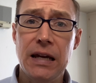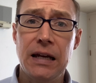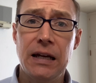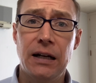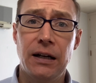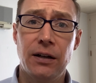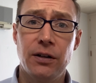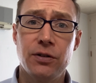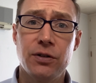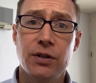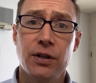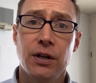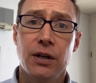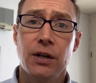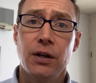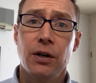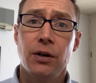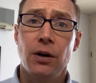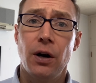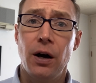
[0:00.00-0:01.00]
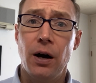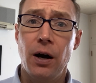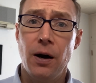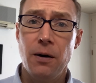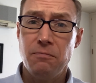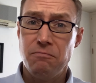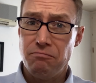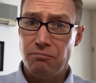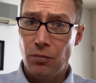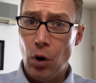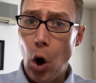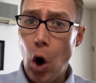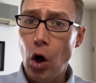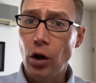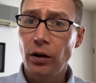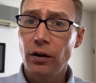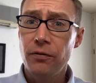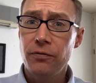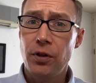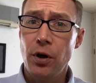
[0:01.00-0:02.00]
and
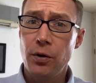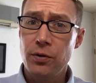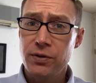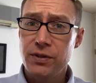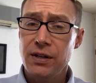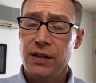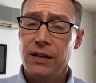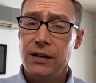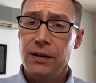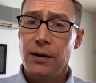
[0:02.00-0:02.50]
all of those